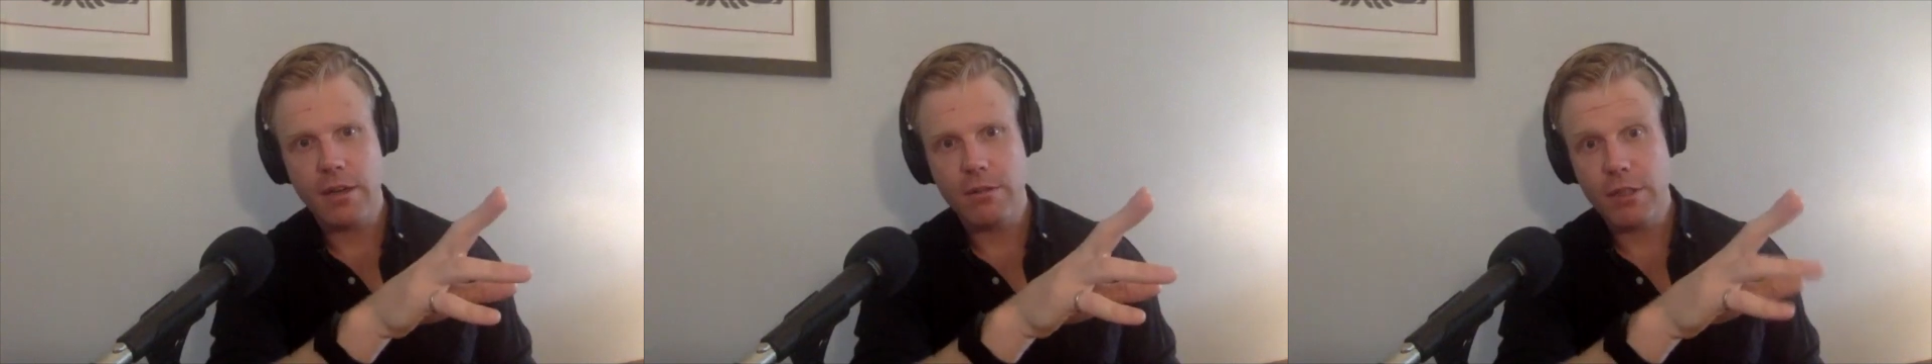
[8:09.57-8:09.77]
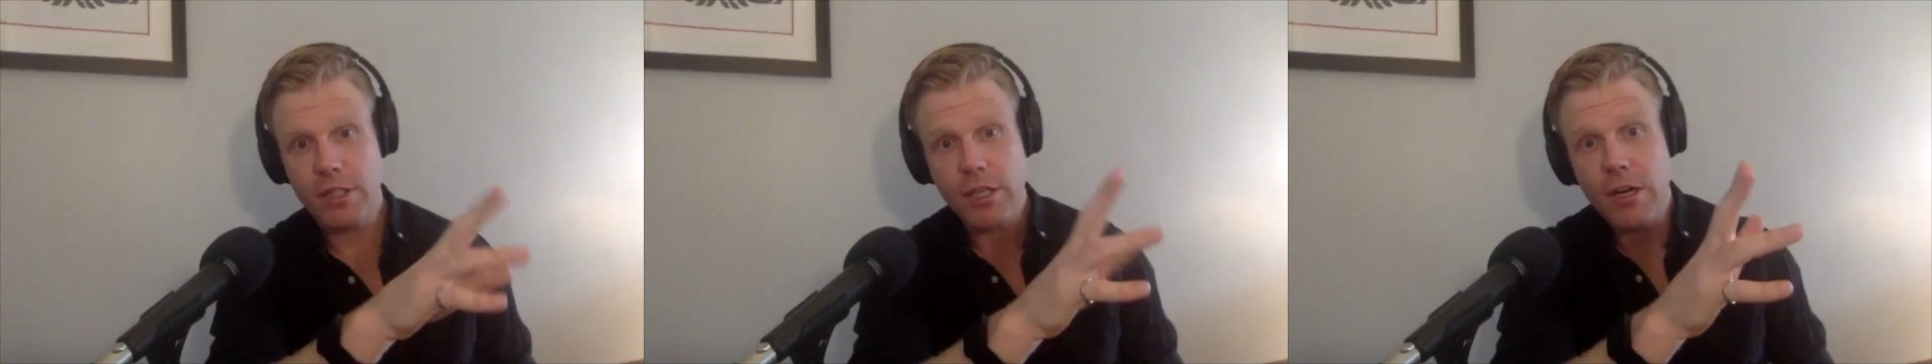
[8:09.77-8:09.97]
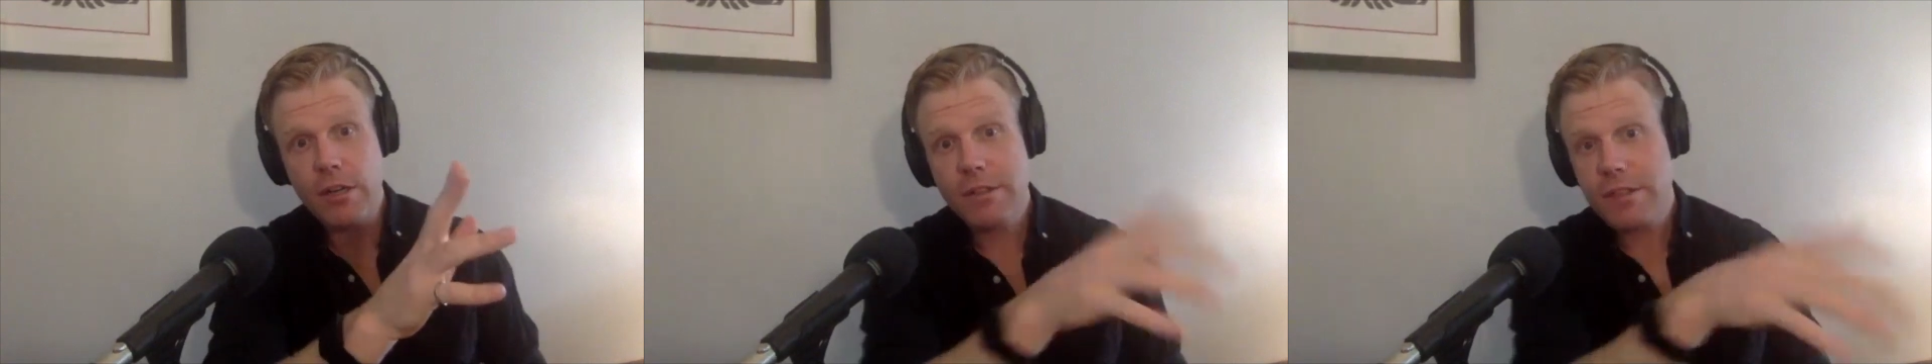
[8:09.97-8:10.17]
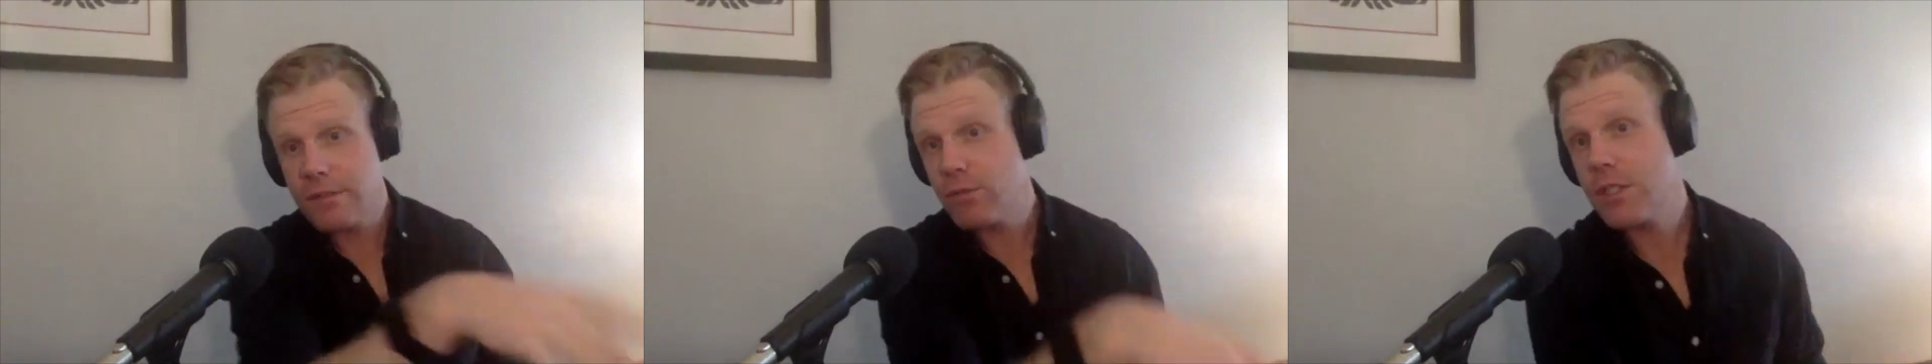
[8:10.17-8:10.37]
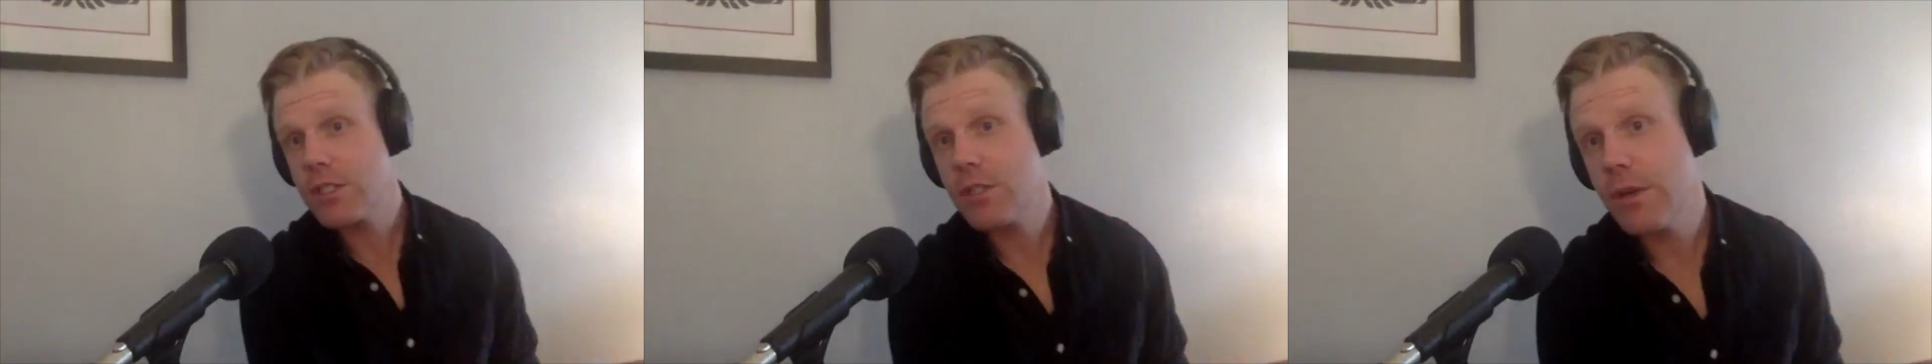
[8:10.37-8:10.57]
regardless of
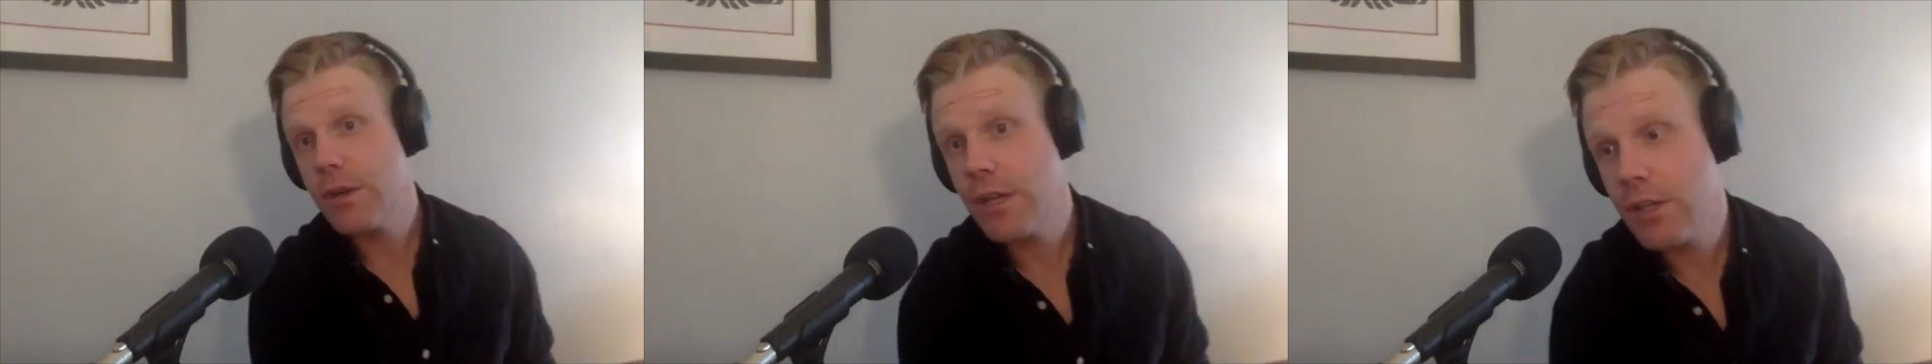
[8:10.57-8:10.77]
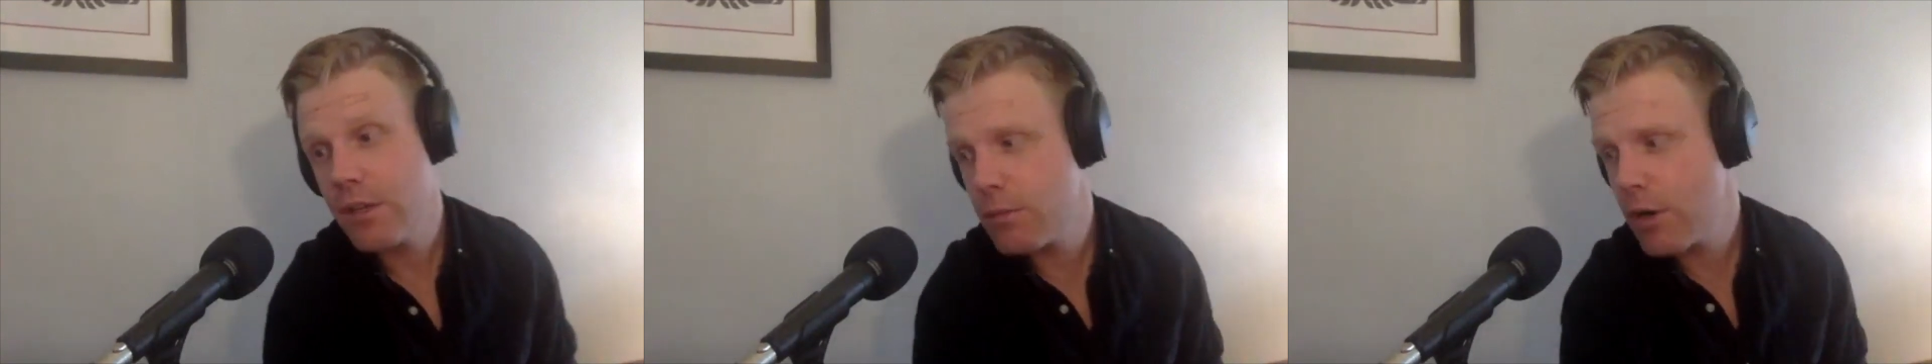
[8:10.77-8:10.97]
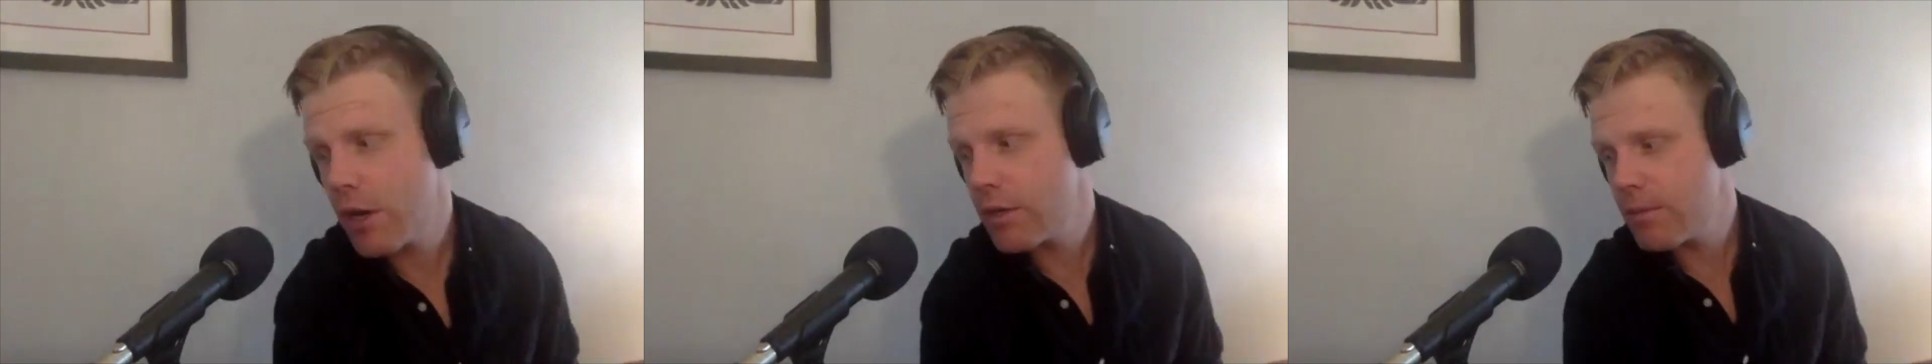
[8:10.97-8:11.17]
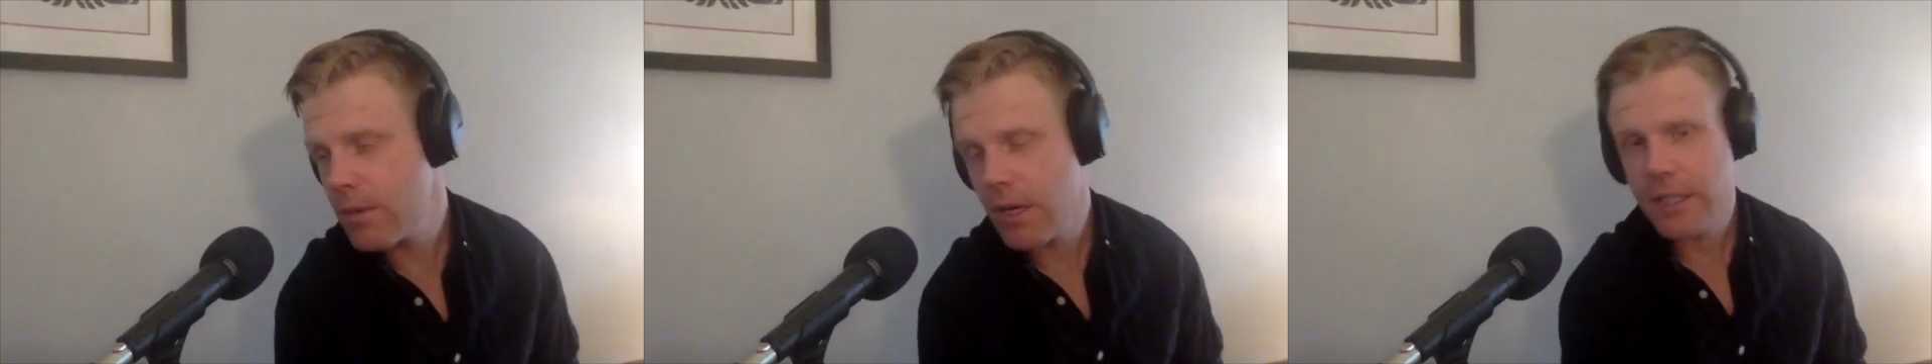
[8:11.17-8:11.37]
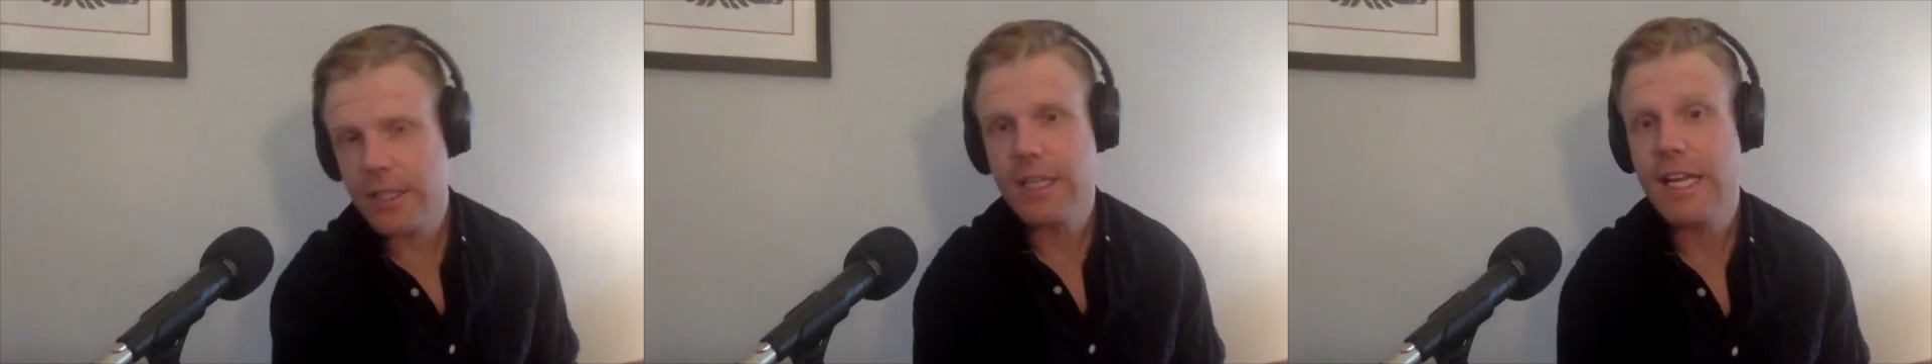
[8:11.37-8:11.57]
what's going on in the broader
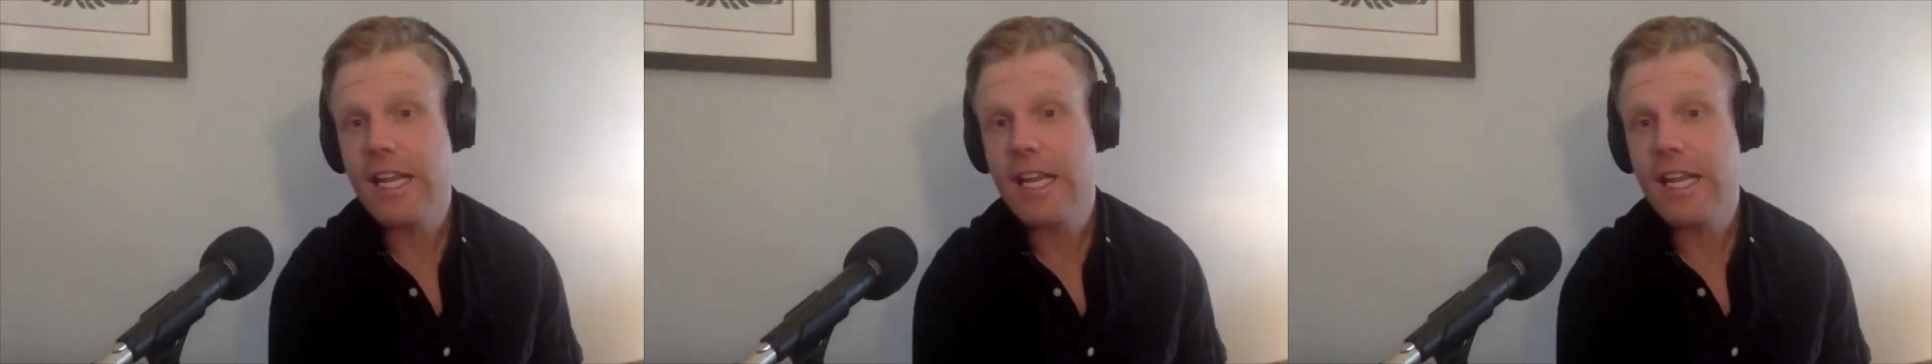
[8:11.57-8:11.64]
market,